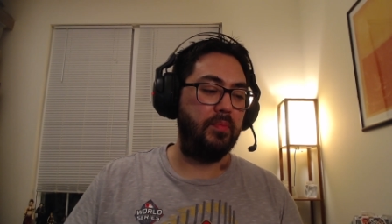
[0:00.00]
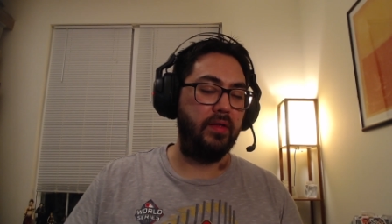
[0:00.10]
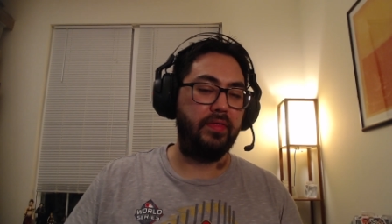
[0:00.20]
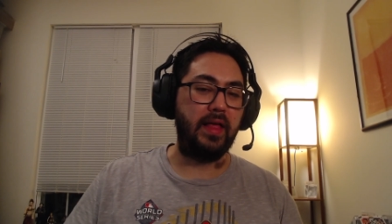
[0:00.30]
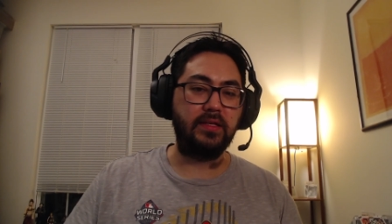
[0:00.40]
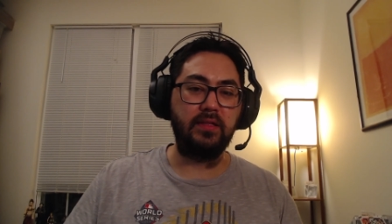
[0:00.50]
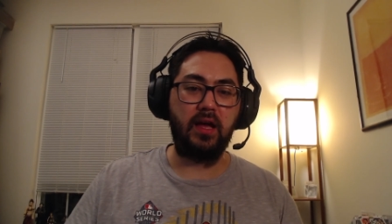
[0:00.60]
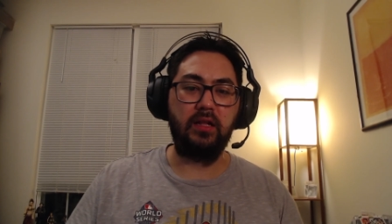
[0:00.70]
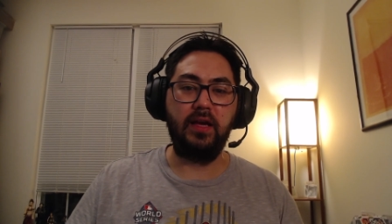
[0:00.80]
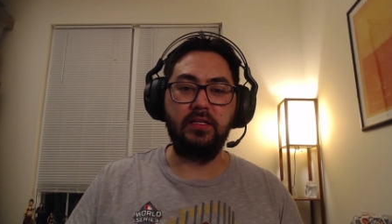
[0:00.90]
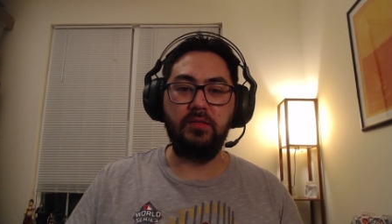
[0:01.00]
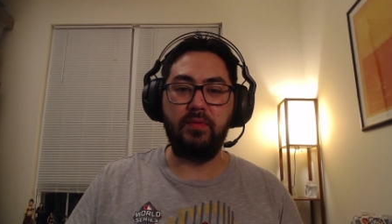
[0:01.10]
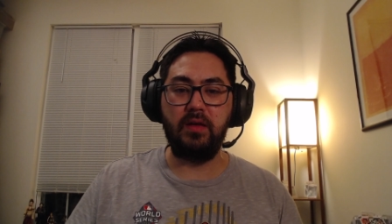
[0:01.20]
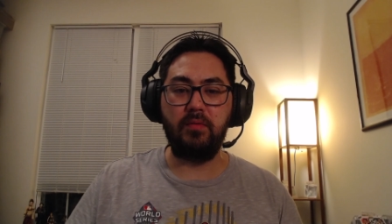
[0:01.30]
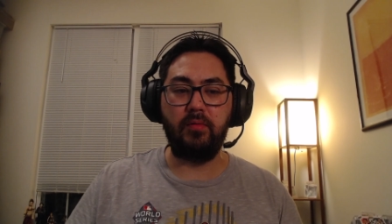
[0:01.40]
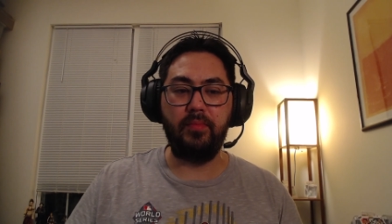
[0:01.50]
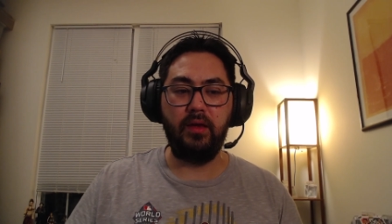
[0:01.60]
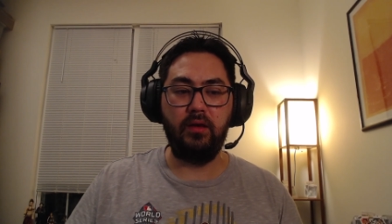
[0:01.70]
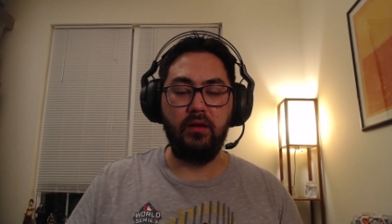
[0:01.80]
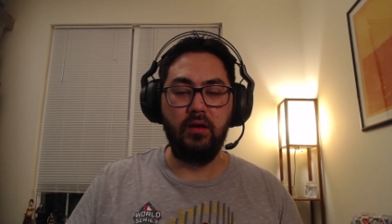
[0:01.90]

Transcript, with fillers: but that's not licensed by MLB,